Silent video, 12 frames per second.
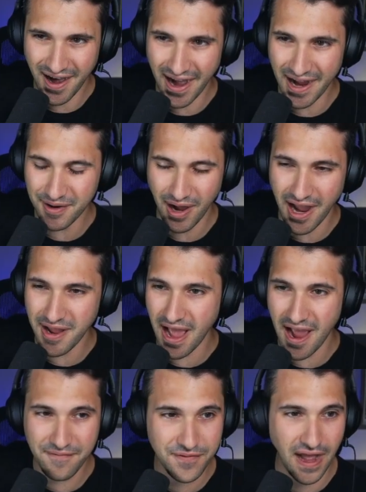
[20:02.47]
I
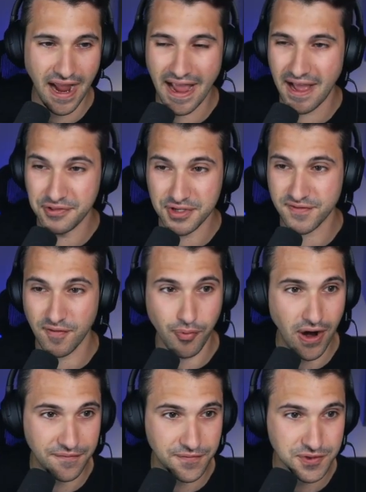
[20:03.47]
had this for
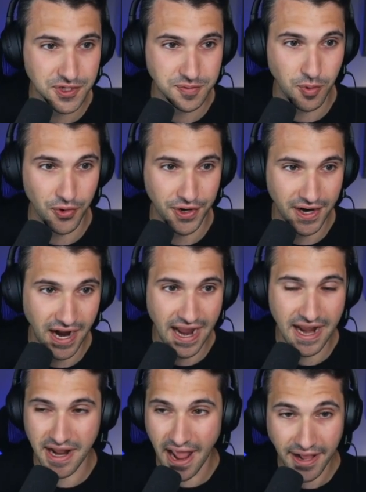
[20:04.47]
breakfast this morning. I
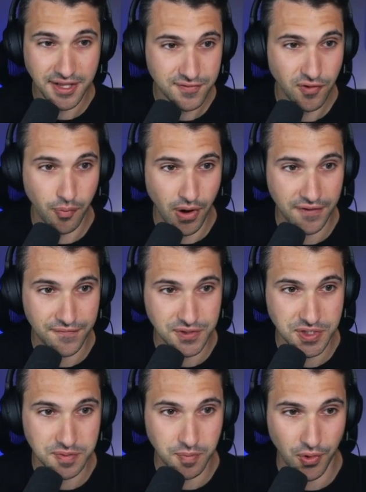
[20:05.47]
had eggs for breakfast
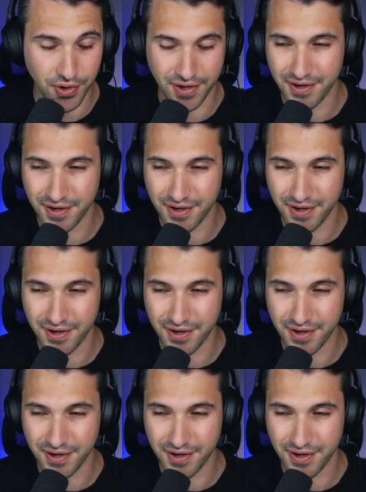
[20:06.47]
this morning.